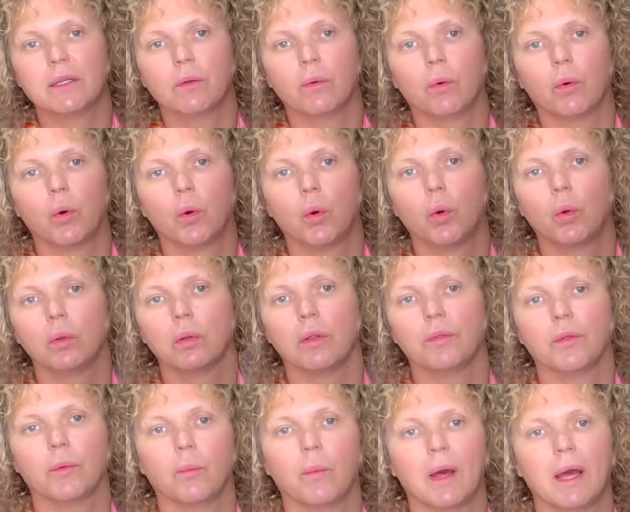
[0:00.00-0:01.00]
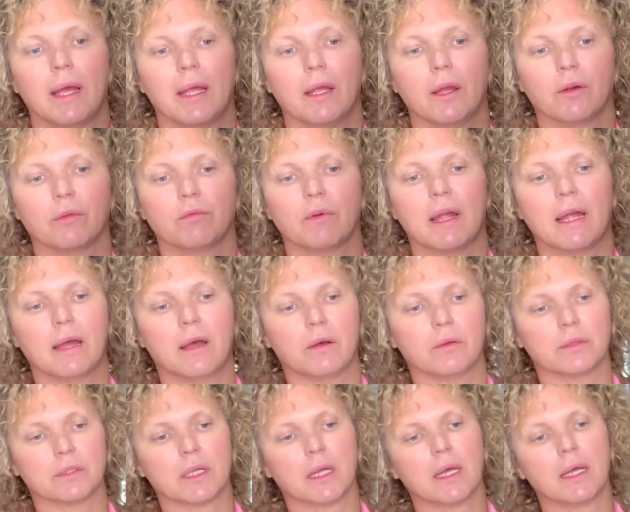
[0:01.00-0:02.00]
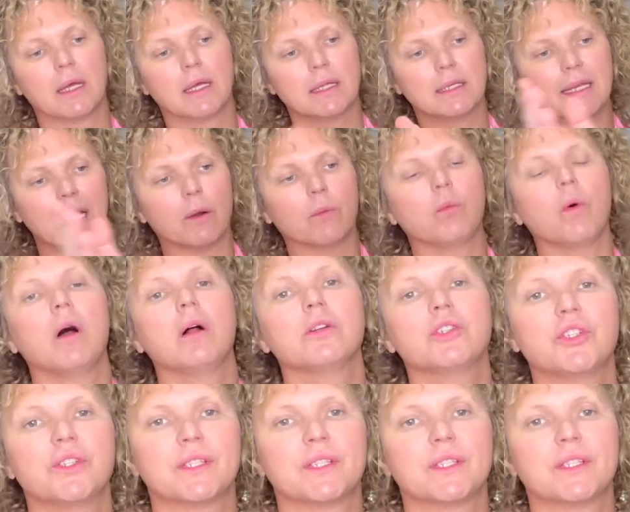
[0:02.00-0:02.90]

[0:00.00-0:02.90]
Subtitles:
all the way around. Now, while she's